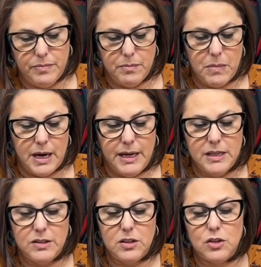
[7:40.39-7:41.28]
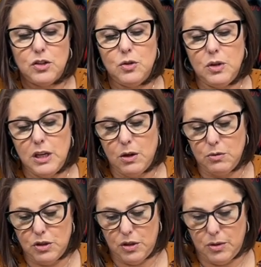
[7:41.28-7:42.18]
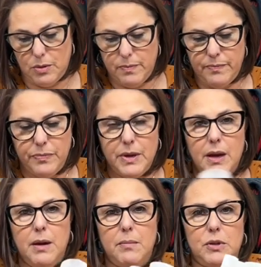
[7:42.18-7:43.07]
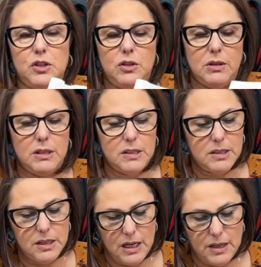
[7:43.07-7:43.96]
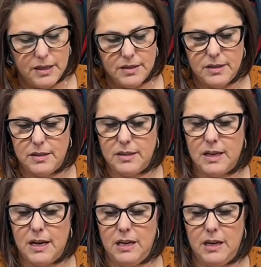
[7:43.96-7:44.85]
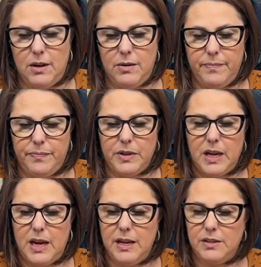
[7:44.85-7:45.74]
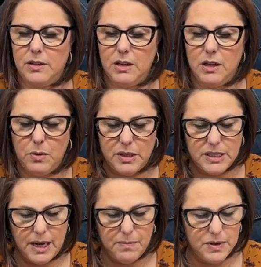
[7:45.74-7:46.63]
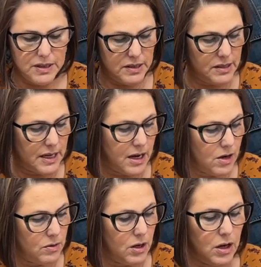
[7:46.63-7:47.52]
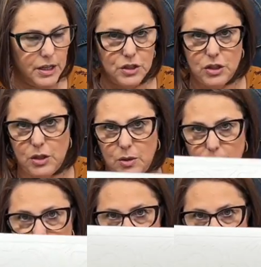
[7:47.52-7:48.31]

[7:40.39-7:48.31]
Mine is the Studio 2, but you can see this design here, okay? So you would tape this down onto